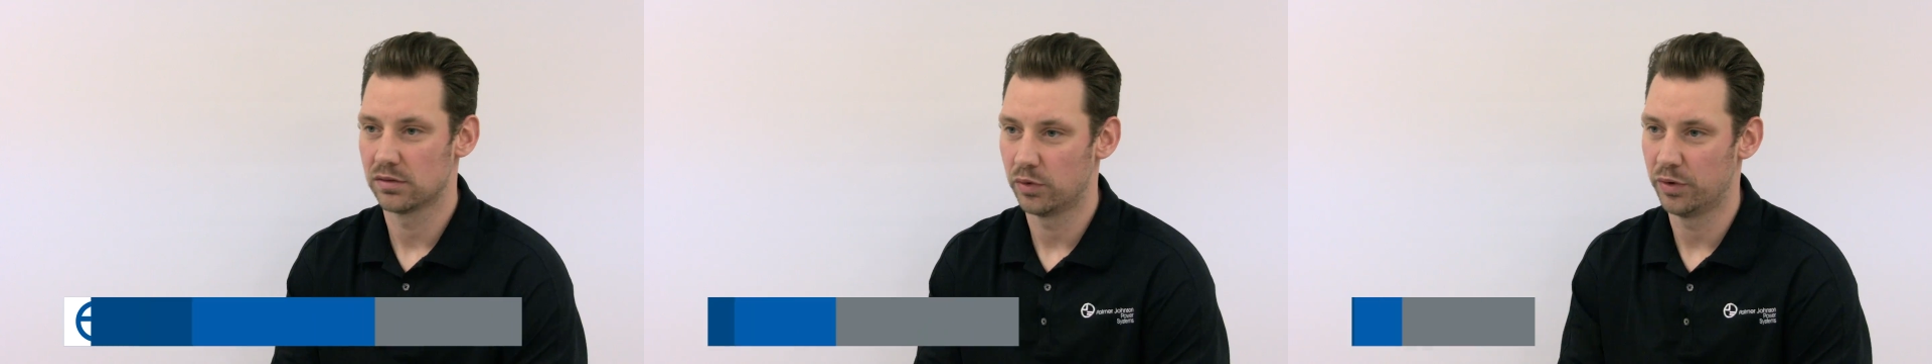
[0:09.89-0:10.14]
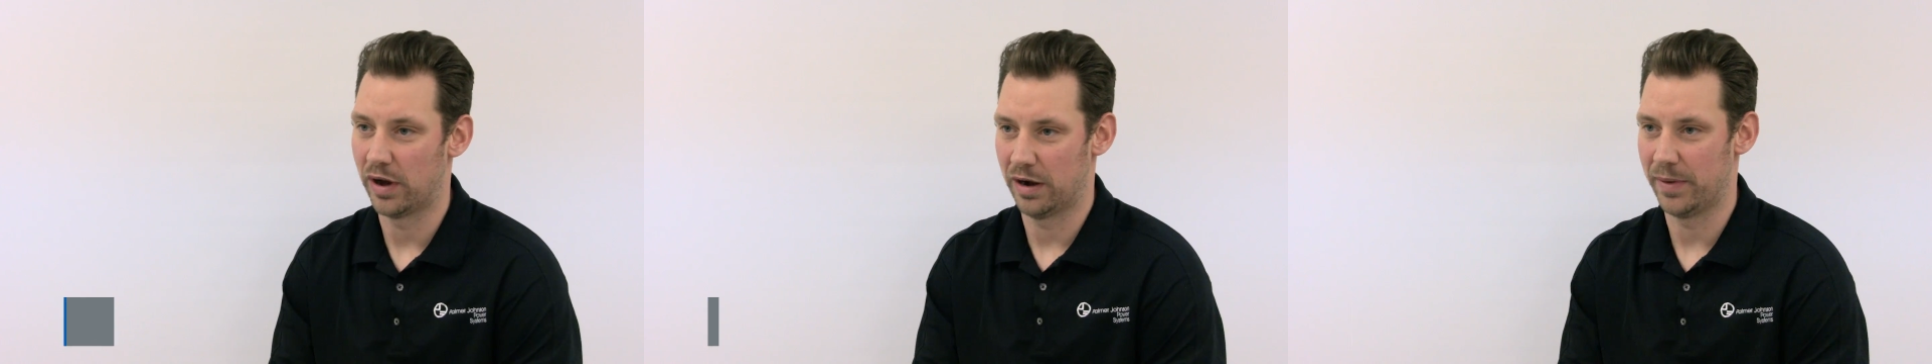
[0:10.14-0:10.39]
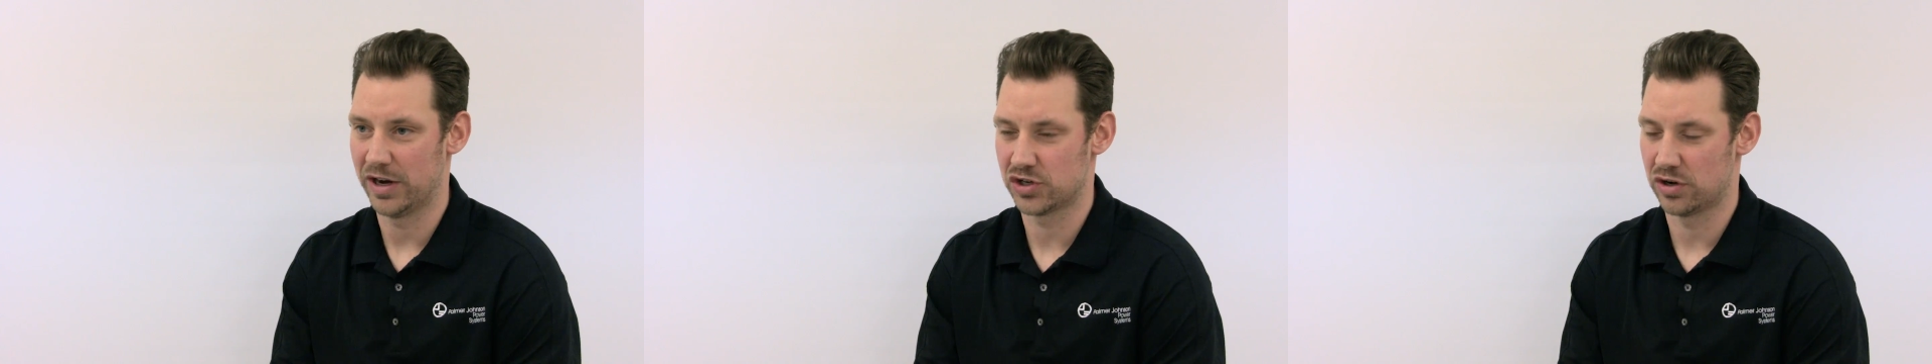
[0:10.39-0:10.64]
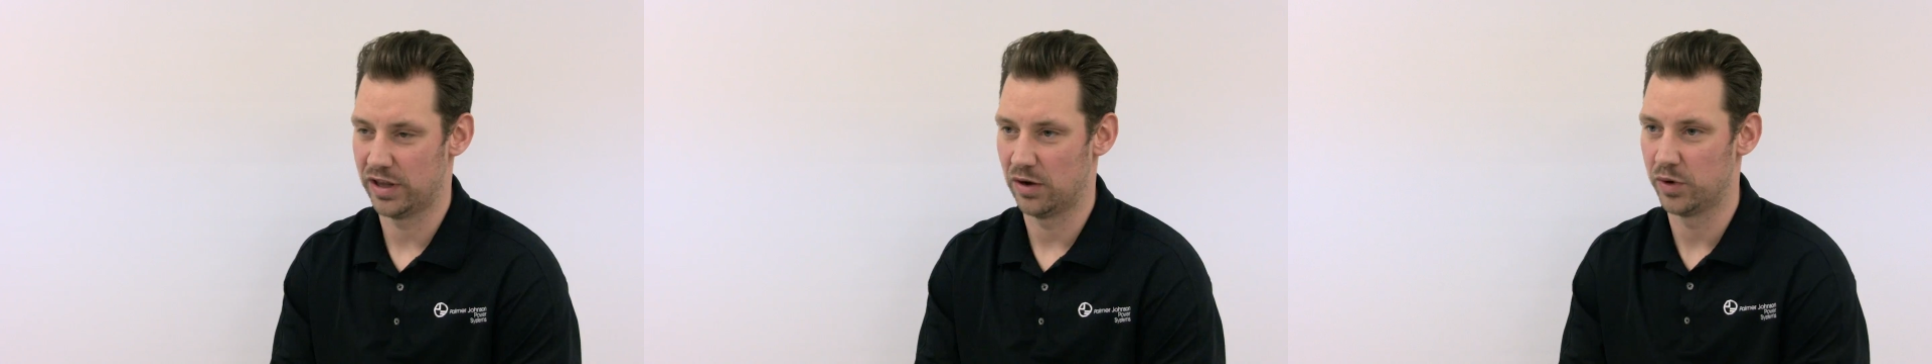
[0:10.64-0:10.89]
We want to make
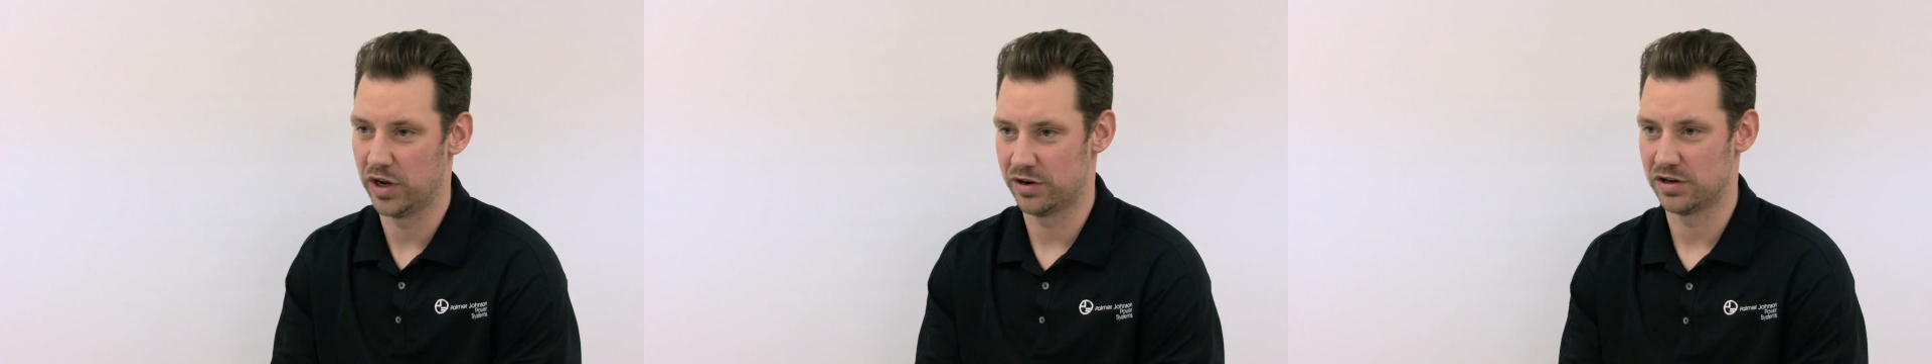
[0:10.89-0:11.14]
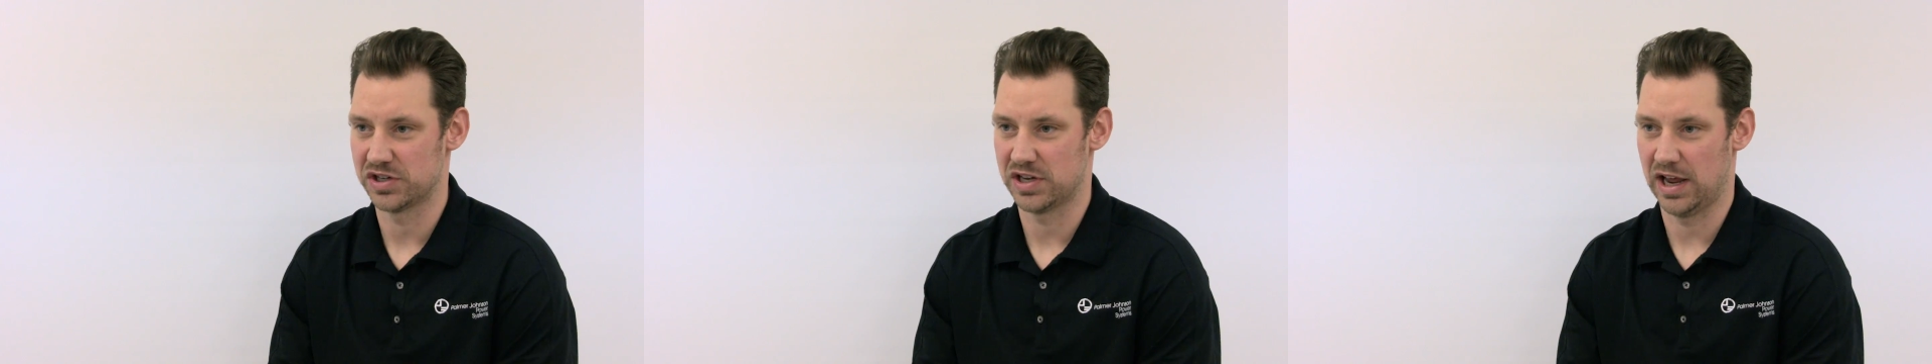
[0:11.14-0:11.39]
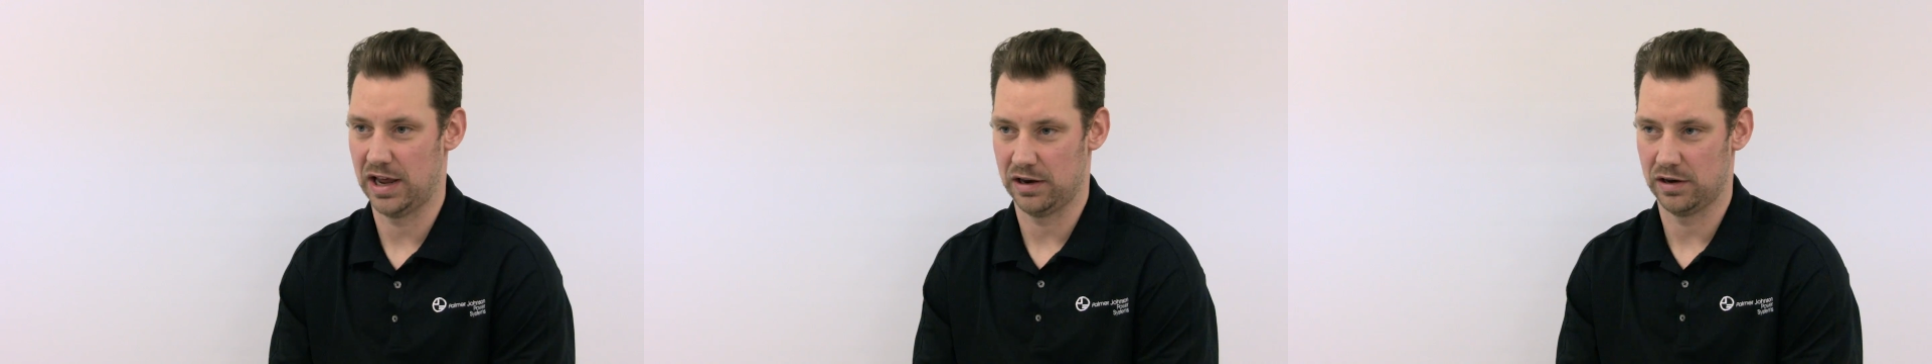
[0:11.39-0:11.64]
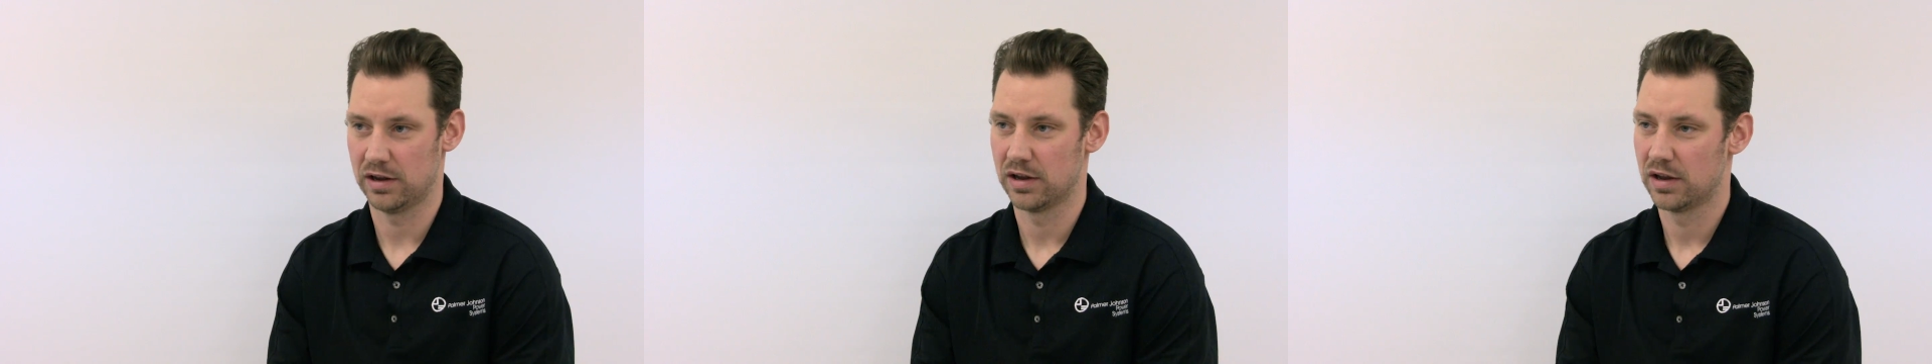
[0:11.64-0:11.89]
sure that we understand